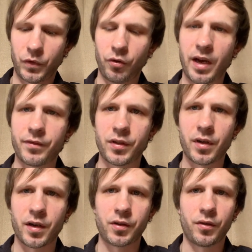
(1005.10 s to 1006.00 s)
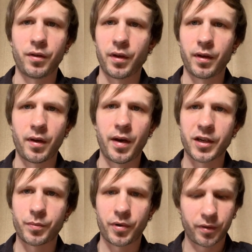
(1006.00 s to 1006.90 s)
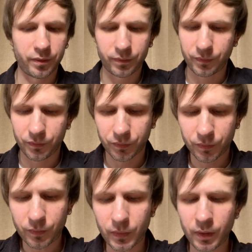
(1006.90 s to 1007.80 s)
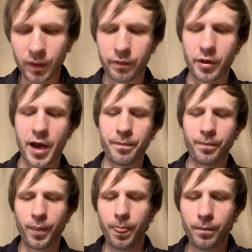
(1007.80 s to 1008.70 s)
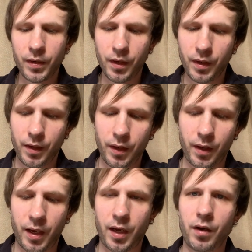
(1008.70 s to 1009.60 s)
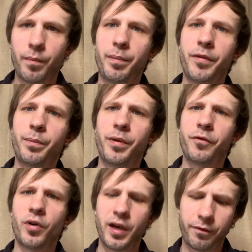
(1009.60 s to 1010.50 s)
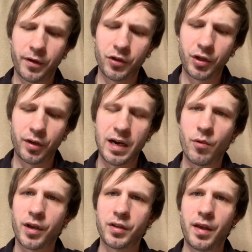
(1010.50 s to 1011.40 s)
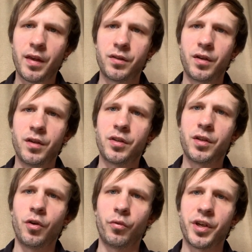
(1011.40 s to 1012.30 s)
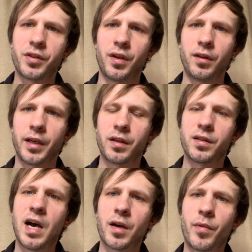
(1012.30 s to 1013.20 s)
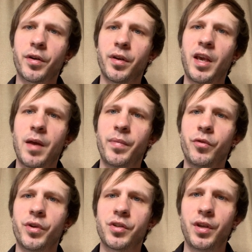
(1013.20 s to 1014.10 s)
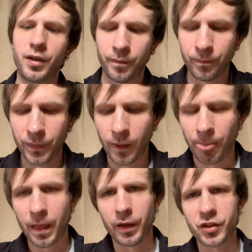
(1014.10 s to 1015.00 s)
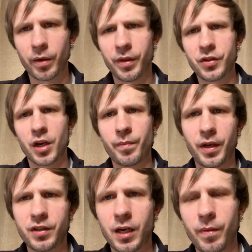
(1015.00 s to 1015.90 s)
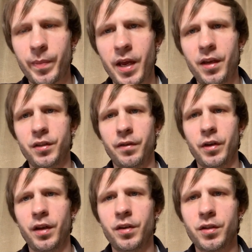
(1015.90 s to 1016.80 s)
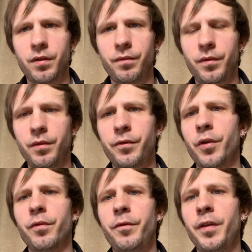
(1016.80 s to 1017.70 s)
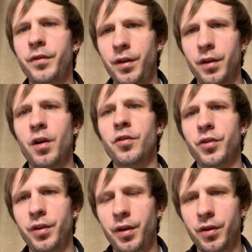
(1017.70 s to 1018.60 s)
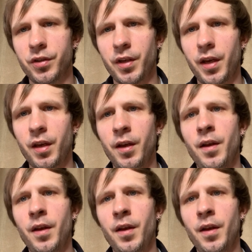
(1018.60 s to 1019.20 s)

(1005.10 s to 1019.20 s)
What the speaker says: You'll have to talk to an expert for that. And before I finish here, I want to say this is still risky. Like the stock market can be risky. Like some of these companies that have been paying dividends for 50, 100 years, like